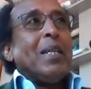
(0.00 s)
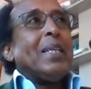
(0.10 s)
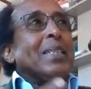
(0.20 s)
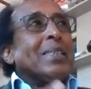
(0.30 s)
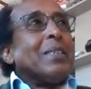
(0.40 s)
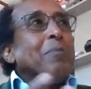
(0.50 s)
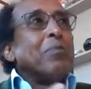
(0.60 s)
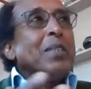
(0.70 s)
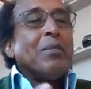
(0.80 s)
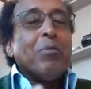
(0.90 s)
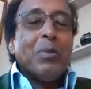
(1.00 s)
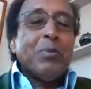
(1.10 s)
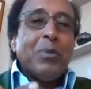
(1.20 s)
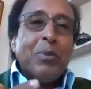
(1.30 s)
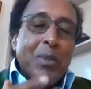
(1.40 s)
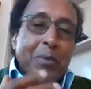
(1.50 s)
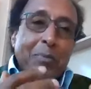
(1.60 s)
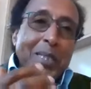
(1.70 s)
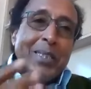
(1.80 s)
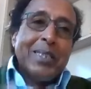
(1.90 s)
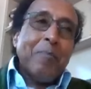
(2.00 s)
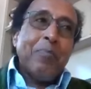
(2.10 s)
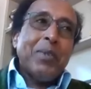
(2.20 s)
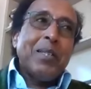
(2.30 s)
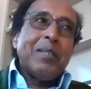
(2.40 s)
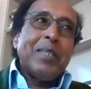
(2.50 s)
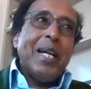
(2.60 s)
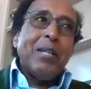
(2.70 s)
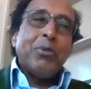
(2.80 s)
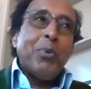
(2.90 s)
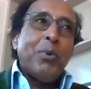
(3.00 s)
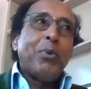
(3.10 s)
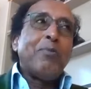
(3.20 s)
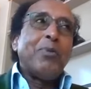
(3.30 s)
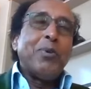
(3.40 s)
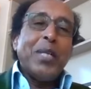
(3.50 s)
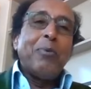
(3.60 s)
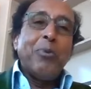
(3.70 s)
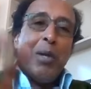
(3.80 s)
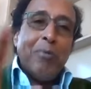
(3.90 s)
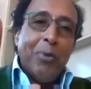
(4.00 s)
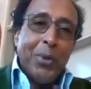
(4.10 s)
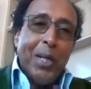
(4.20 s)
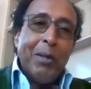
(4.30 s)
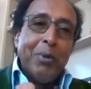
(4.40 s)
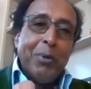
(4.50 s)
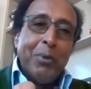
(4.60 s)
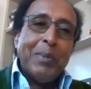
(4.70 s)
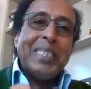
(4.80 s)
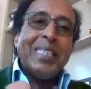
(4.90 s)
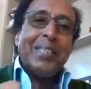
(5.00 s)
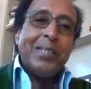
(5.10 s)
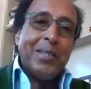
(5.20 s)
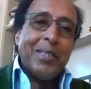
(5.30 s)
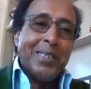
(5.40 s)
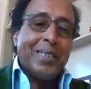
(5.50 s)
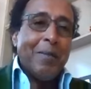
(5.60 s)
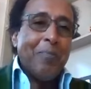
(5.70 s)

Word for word: i guess the, the best the answer we're looking for is how do you avoid, how do you mitigate the risk?